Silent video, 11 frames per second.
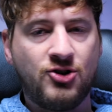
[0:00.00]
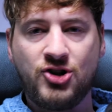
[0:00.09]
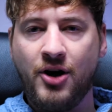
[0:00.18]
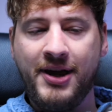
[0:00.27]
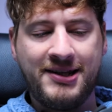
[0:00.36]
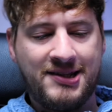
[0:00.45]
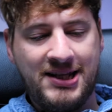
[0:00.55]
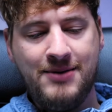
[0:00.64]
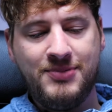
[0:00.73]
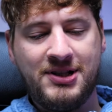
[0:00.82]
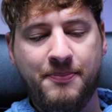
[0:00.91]
So there
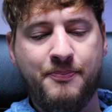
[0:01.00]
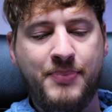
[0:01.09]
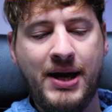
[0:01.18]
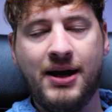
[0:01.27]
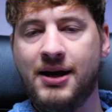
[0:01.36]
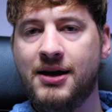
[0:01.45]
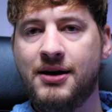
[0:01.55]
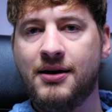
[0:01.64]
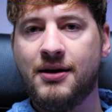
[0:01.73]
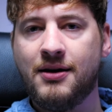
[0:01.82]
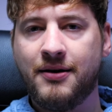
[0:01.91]
seems to be
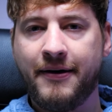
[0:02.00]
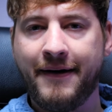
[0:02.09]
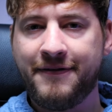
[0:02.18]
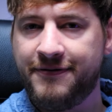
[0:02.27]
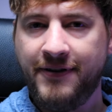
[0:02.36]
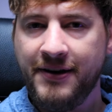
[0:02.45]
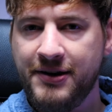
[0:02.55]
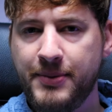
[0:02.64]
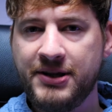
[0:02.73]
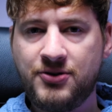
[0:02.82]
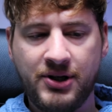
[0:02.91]
a
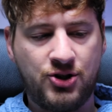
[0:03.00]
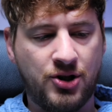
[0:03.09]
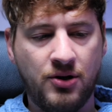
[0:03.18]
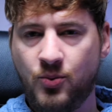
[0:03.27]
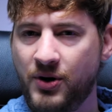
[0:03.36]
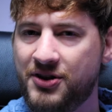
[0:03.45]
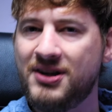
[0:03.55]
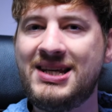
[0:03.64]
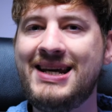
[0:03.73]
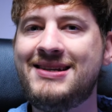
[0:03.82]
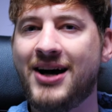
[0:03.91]
fundamental issue with the
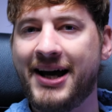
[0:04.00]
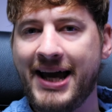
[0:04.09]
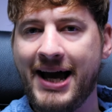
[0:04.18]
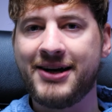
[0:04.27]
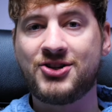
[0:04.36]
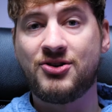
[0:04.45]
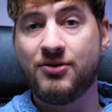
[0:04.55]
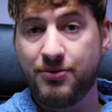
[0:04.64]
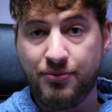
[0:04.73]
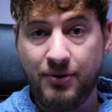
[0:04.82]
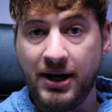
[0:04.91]
DJI Action
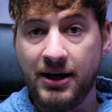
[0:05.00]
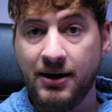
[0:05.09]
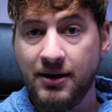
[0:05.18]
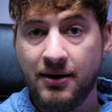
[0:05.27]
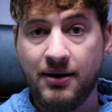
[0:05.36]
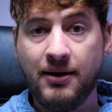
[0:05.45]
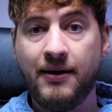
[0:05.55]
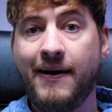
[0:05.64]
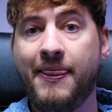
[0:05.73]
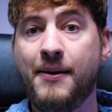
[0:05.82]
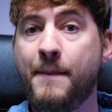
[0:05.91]
3
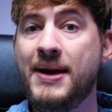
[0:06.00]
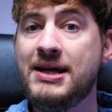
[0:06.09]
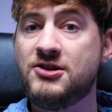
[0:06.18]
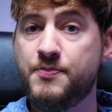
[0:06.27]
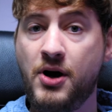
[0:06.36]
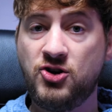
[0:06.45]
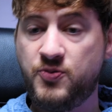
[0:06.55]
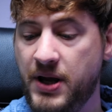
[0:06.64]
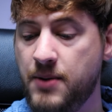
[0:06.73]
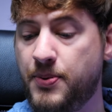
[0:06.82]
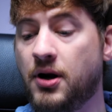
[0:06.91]
that means most
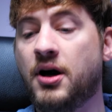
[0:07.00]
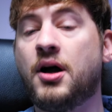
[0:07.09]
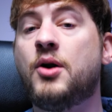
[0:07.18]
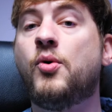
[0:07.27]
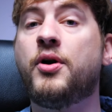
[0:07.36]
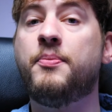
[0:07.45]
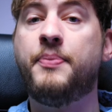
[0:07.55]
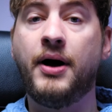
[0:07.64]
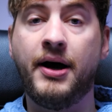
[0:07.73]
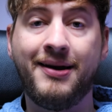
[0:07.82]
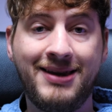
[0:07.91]
people are going to want to
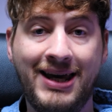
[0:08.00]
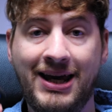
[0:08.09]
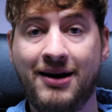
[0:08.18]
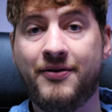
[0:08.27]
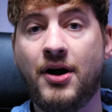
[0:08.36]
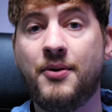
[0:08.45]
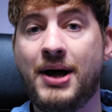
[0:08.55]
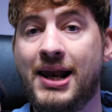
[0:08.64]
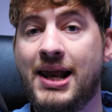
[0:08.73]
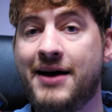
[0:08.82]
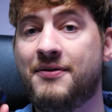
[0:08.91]
buy the Hero
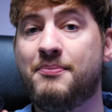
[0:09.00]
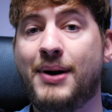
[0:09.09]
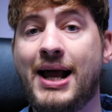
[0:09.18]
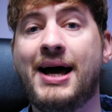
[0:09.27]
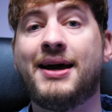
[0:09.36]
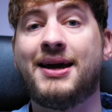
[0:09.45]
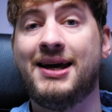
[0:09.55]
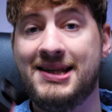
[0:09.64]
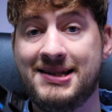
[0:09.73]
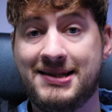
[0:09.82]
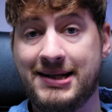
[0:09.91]
11 Black
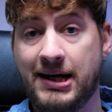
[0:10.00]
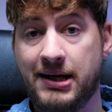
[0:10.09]
instead.